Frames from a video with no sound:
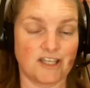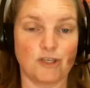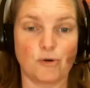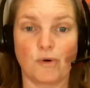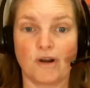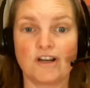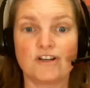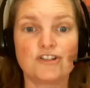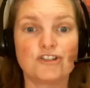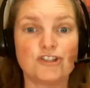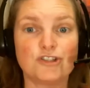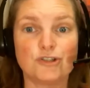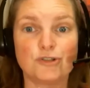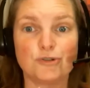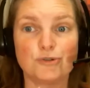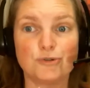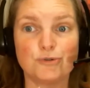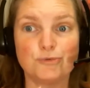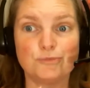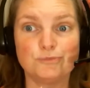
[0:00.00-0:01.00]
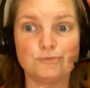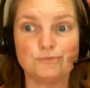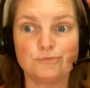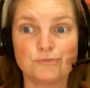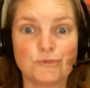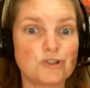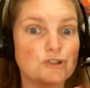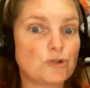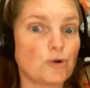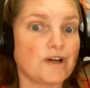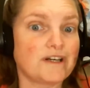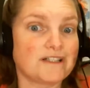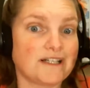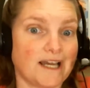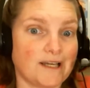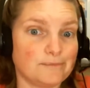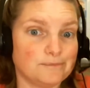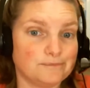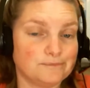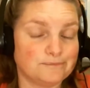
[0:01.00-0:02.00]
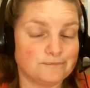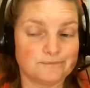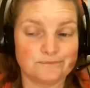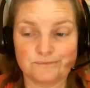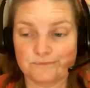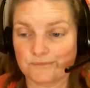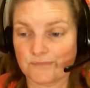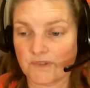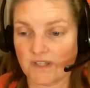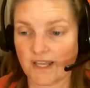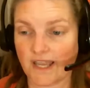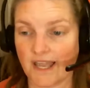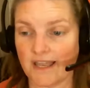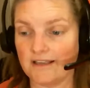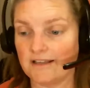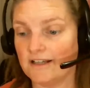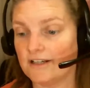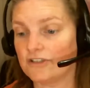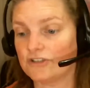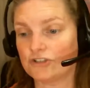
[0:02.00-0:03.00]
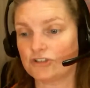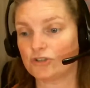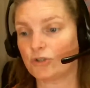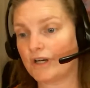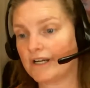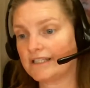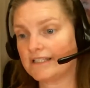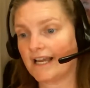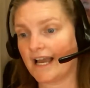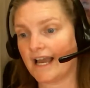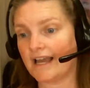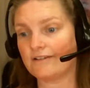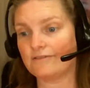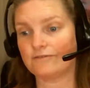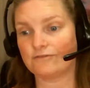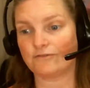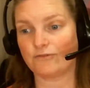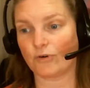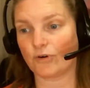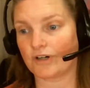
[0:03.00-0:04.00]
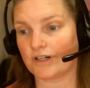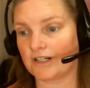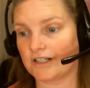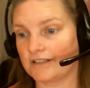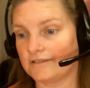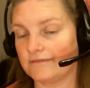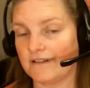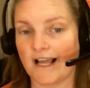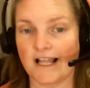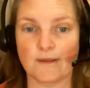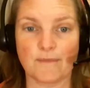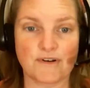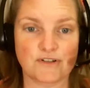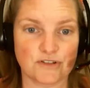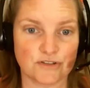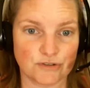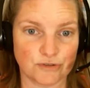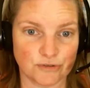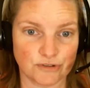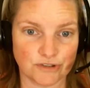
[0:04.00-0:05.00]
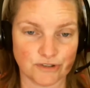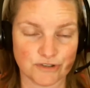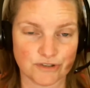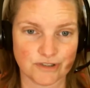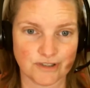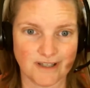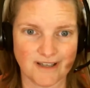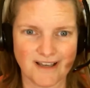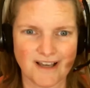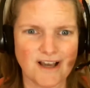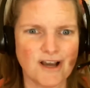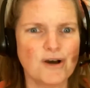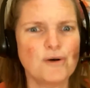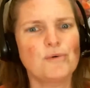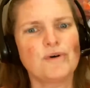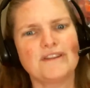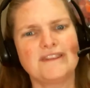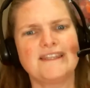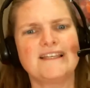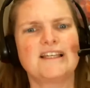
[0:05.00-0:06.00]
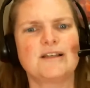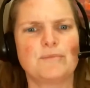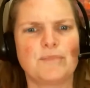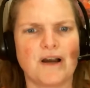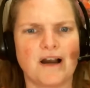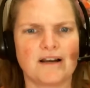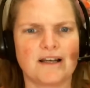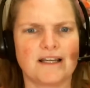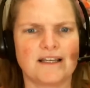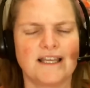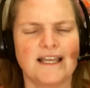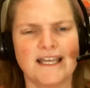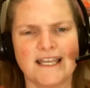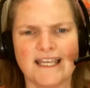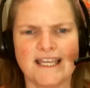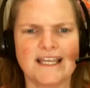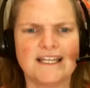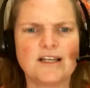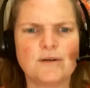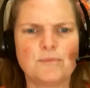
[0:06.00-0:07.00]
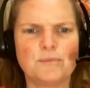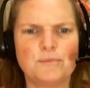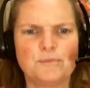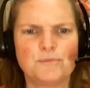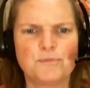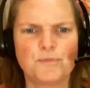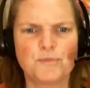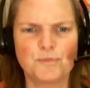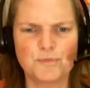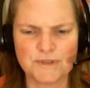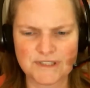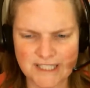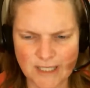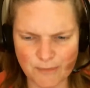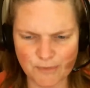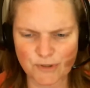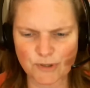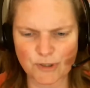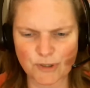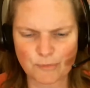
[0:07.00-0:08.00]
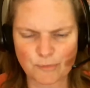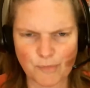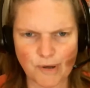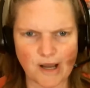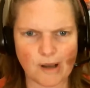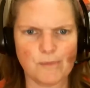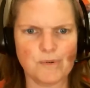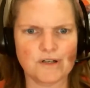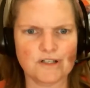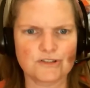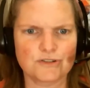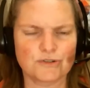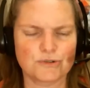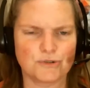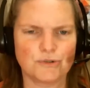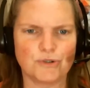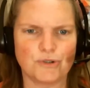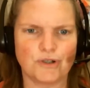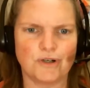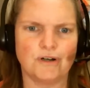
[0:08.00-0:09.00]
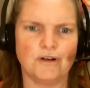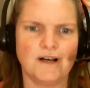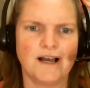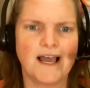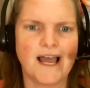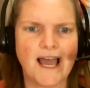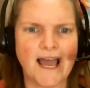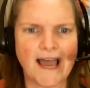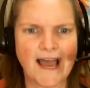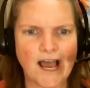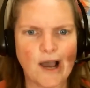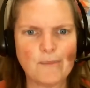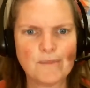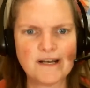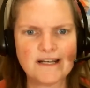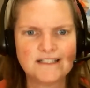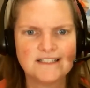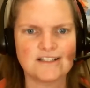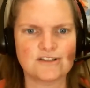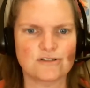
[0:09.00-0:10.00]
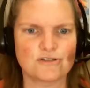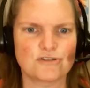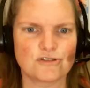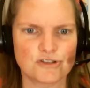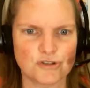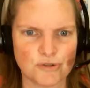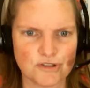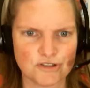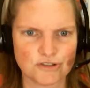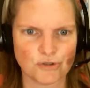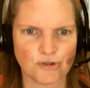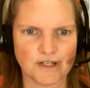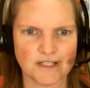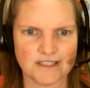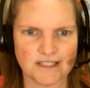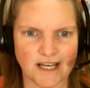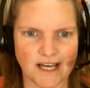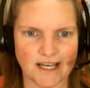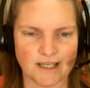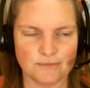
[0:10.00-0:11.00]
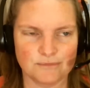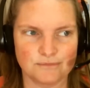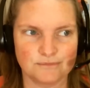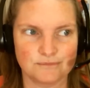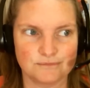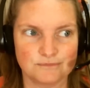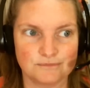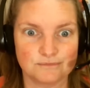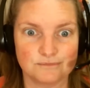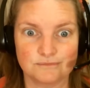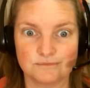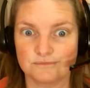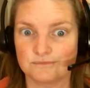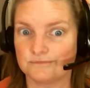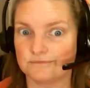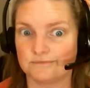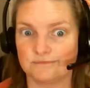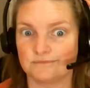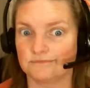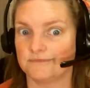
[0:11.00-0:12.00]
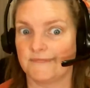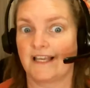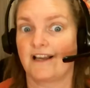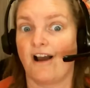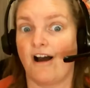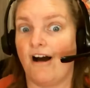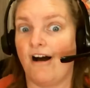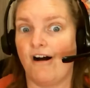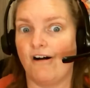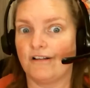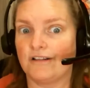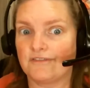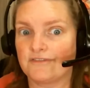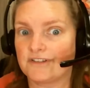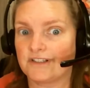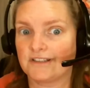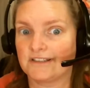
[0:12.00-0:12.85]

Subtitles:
you want to do story time. Okay, story time for elementary schoolers. Well, think about it. In a typical public school, how many teachers are doing story time? Like all of the